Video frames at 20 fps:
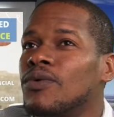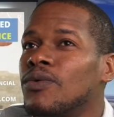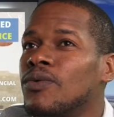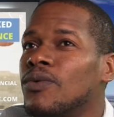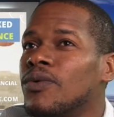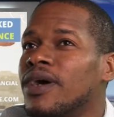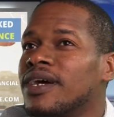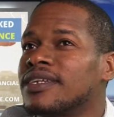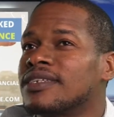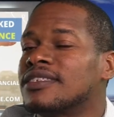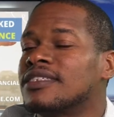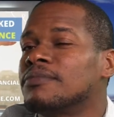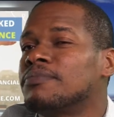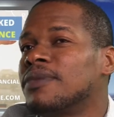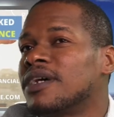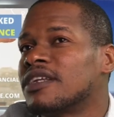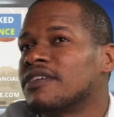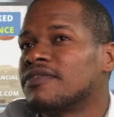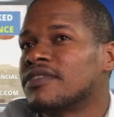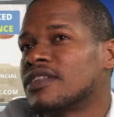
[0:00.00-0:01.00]
what is the
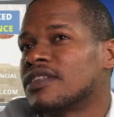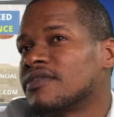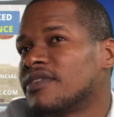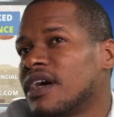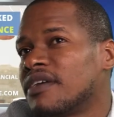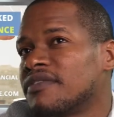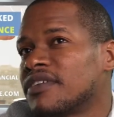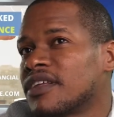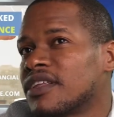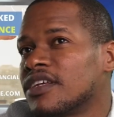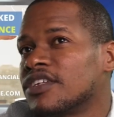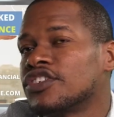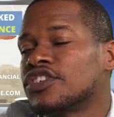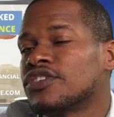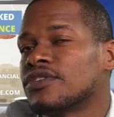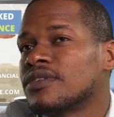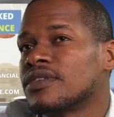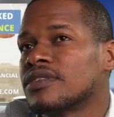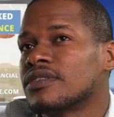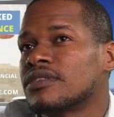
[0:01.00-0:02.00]
benefit of having
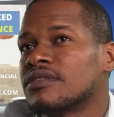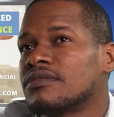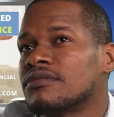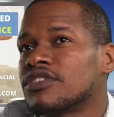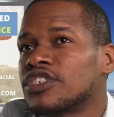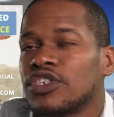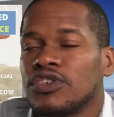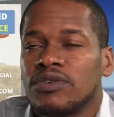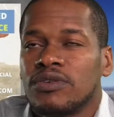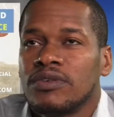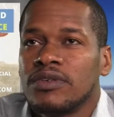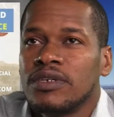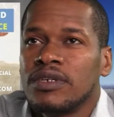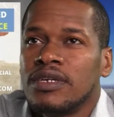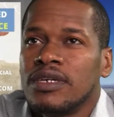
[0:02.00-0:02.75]
insurance. So,